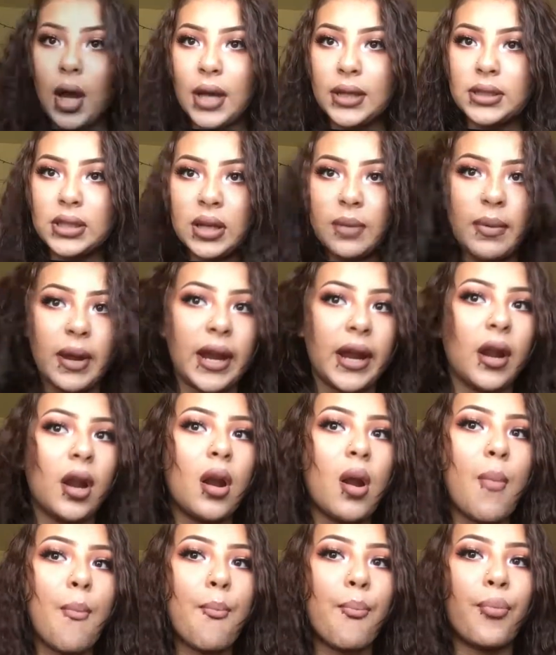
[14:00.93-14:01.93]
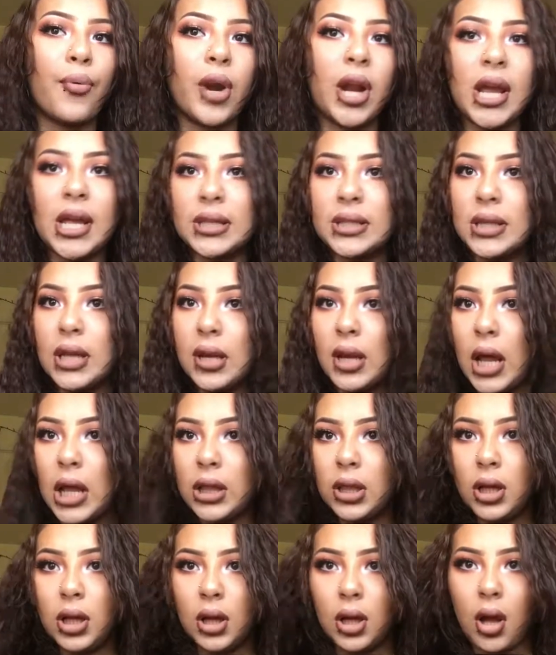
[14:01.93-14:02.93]
I did my hair in braids and I
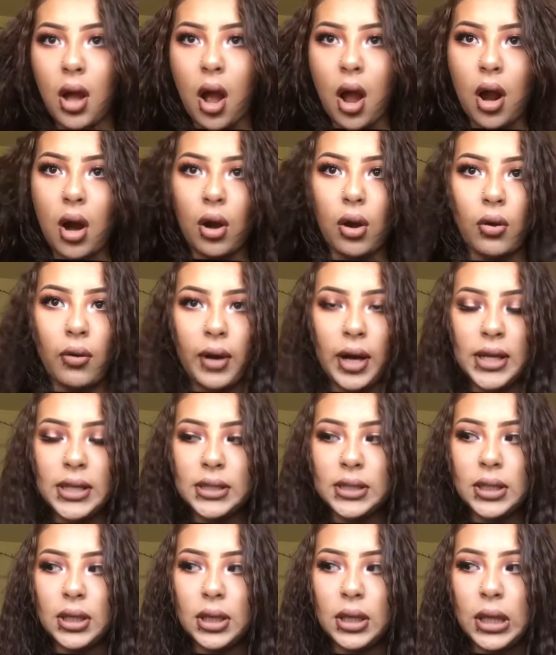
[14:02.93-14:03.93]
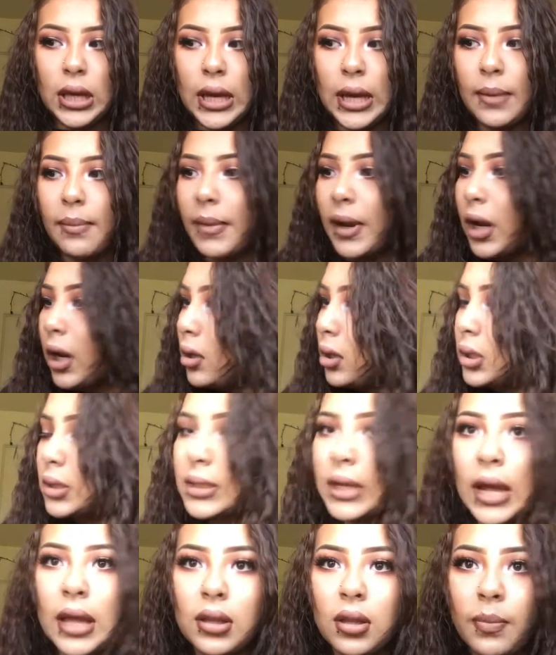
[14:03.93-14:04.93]
look crazy. Like my hair
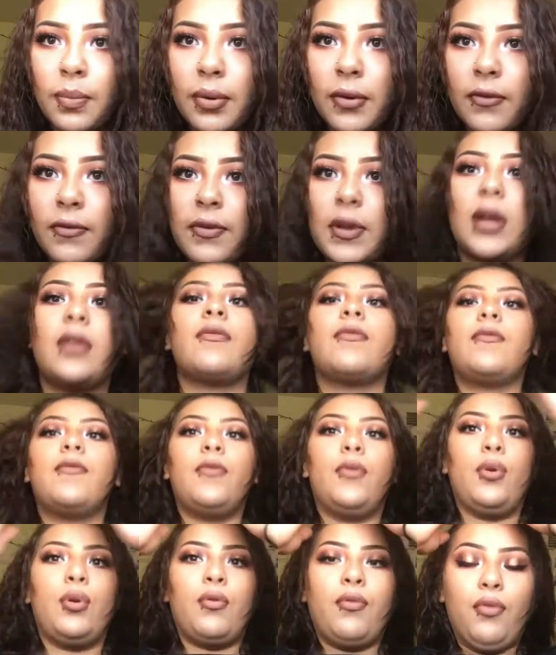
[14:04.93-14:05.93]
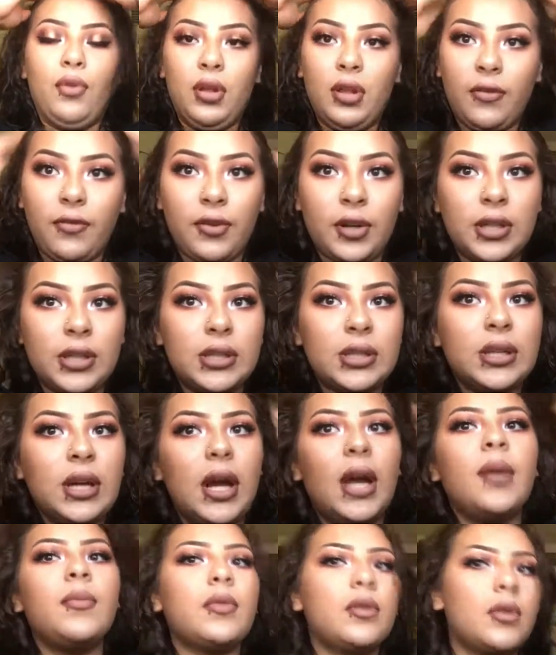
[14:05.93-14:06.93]
looks hella puffy and full for the first time,